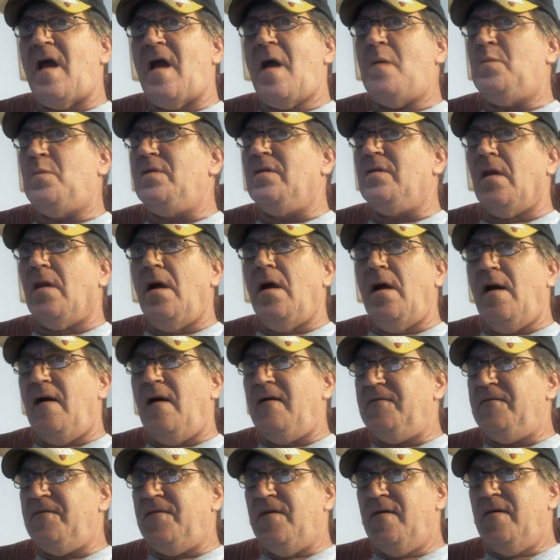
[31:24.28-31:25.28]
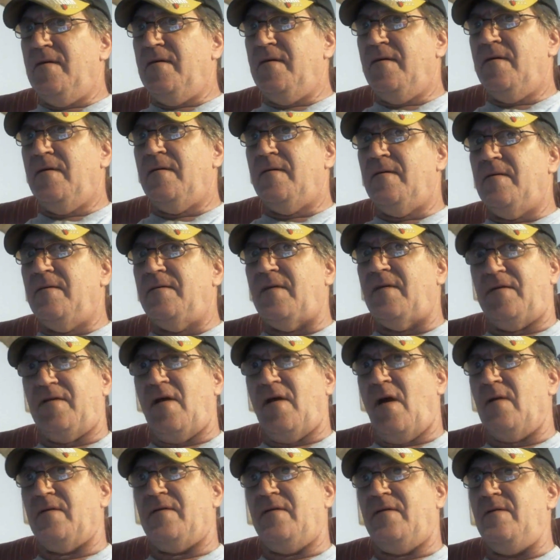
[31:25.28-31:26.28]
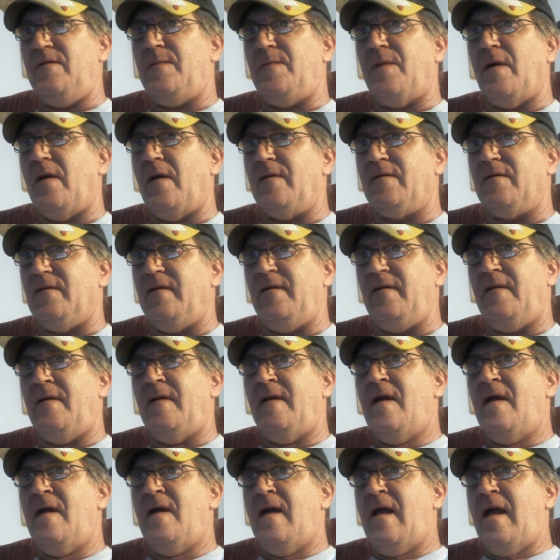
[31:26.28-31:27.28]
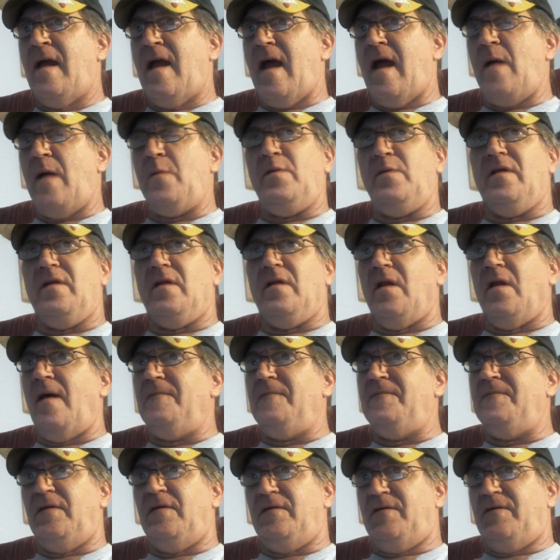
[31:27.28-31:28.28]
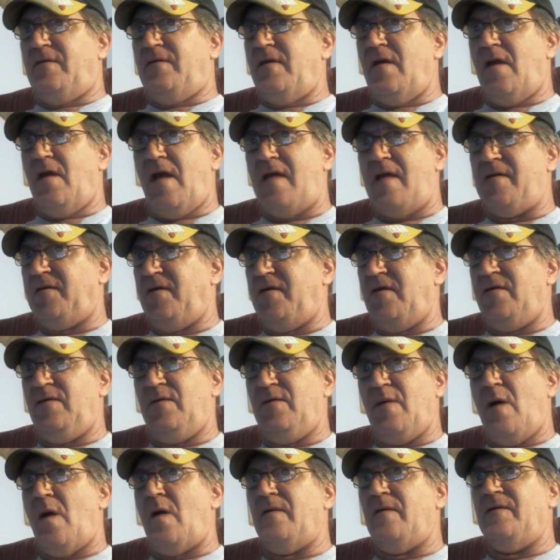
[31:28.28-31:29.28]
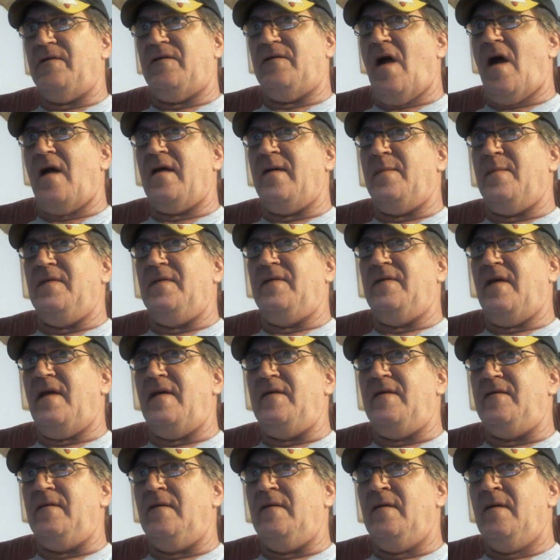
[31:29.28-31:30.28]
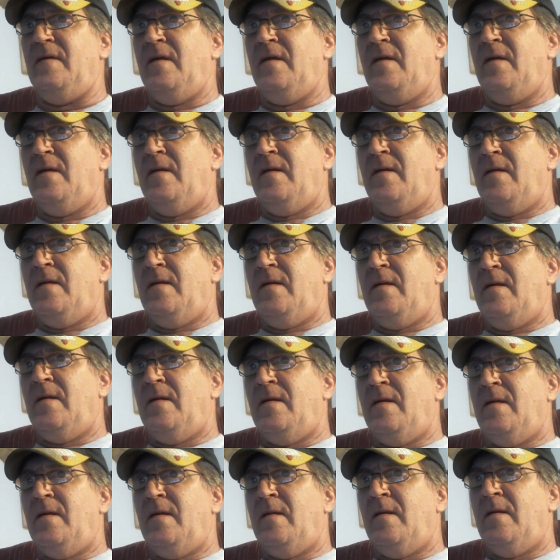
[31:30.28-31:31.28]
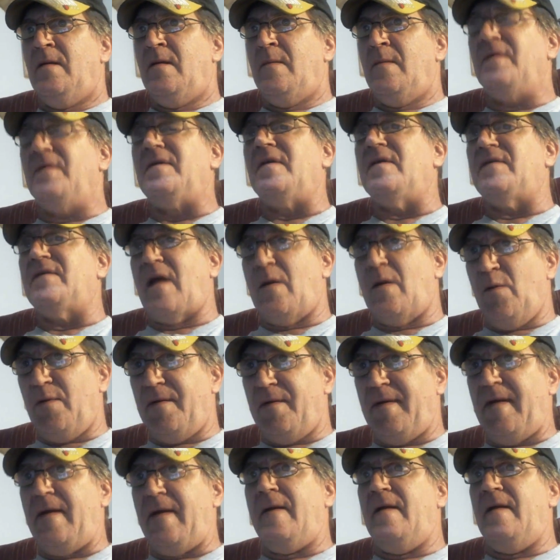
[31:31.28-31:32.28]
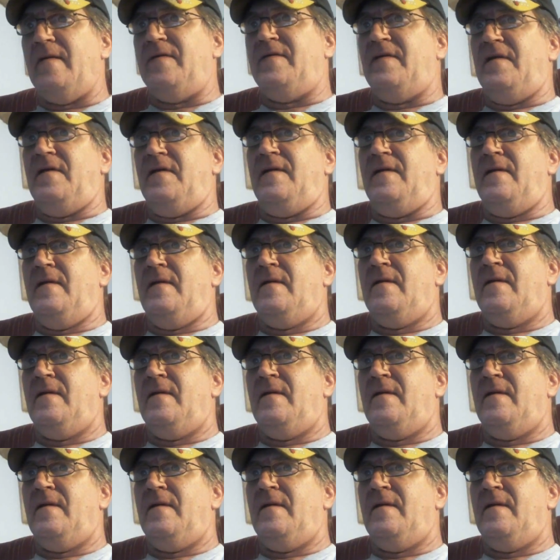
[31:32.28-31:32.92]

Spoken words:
I would love to talk to you personally. I would love to send you all this documentation, because I will guarantee,